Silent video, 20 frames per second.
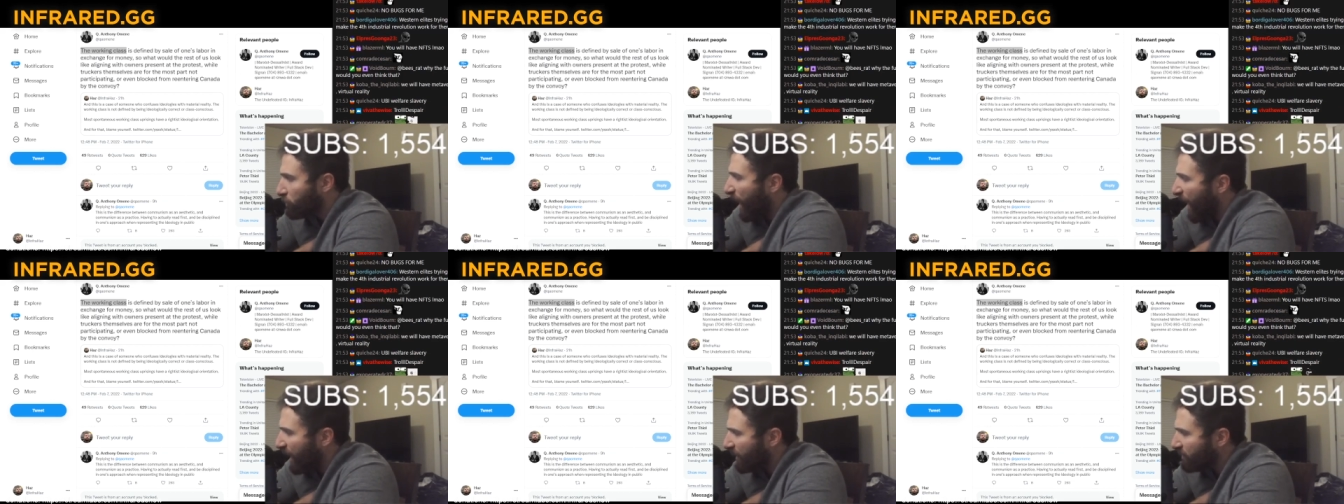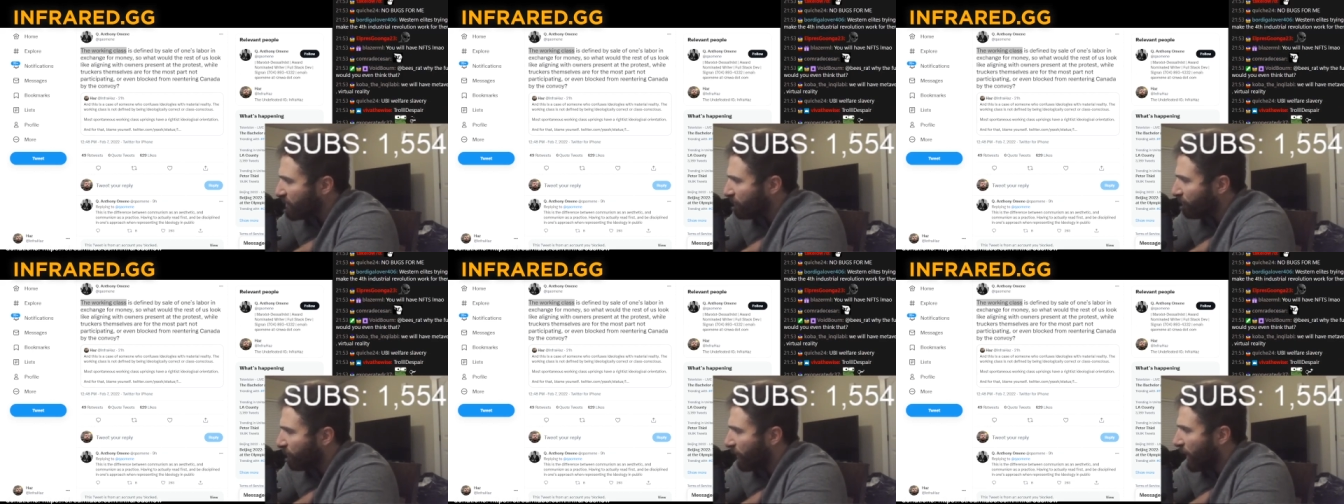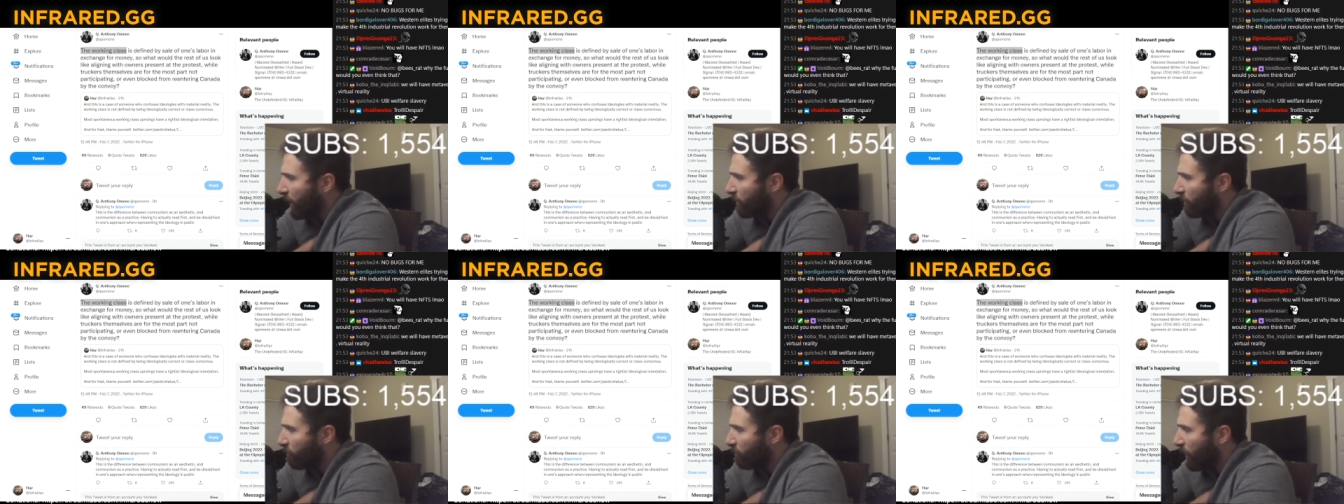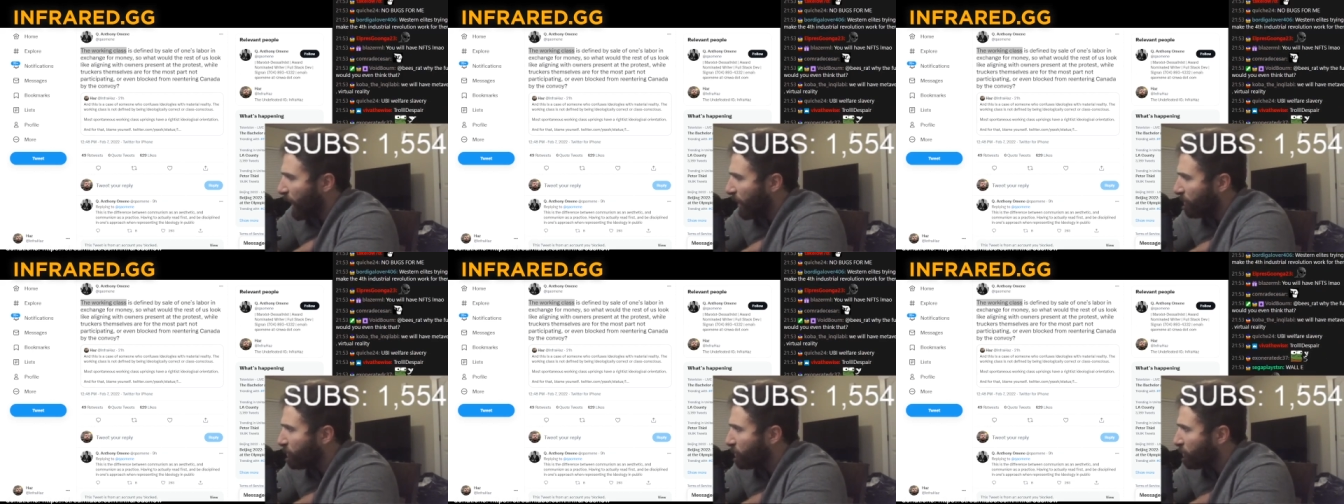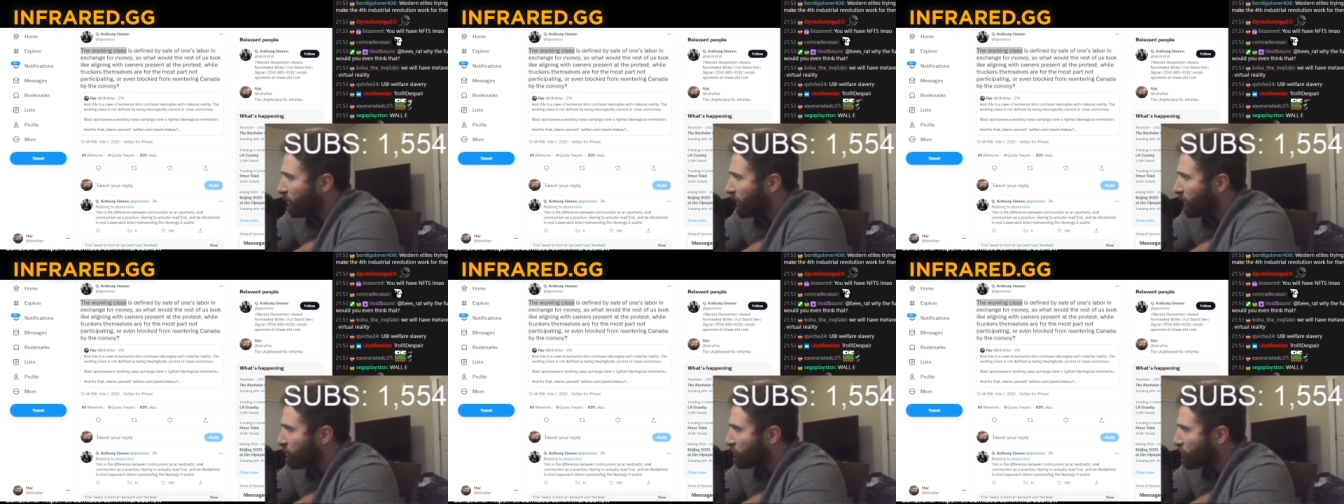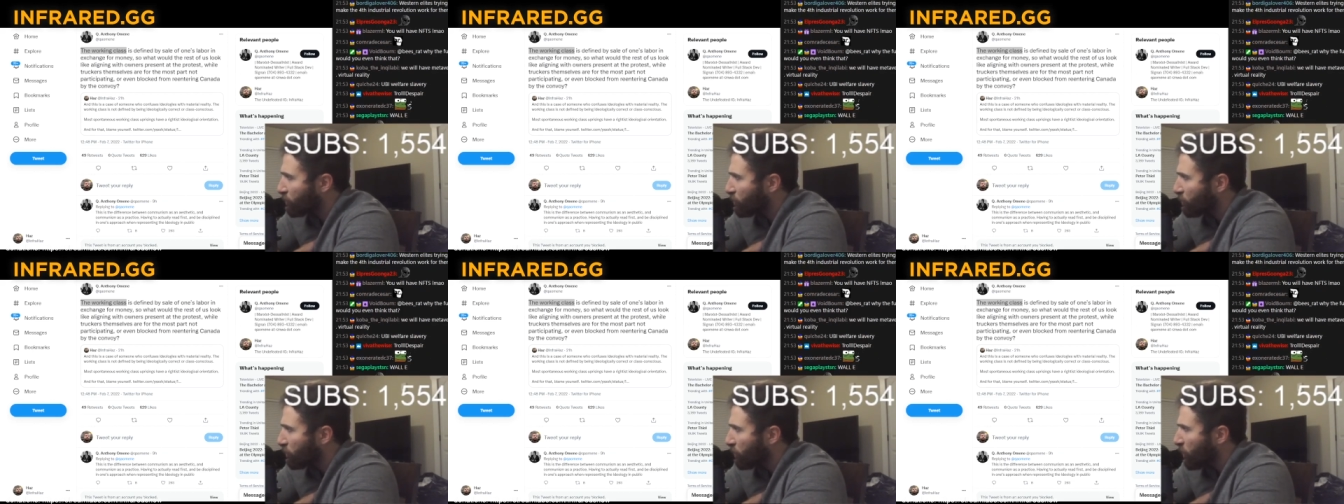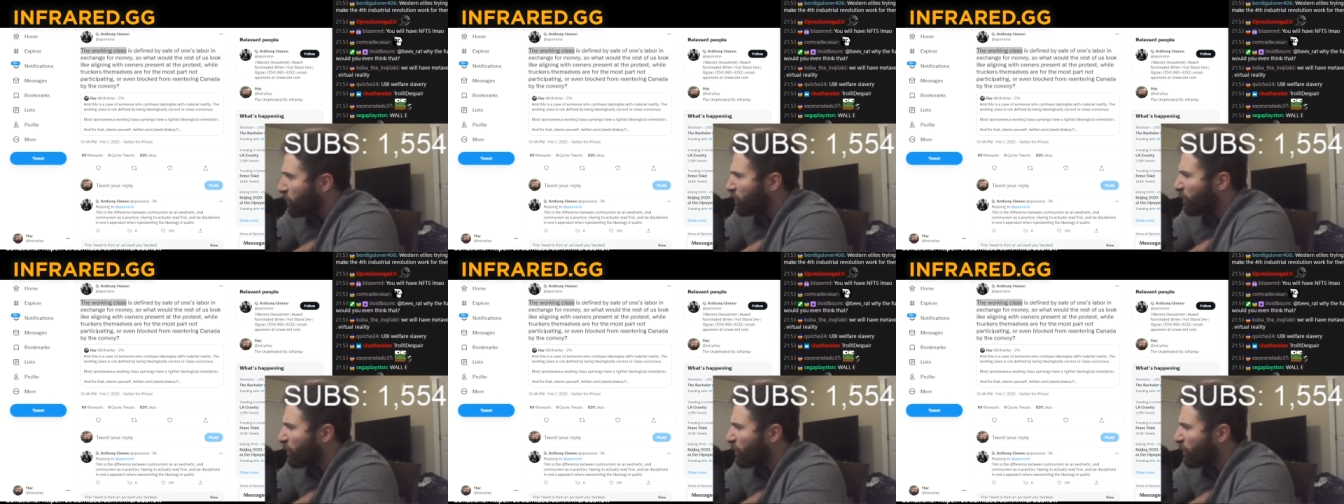Pacify the population,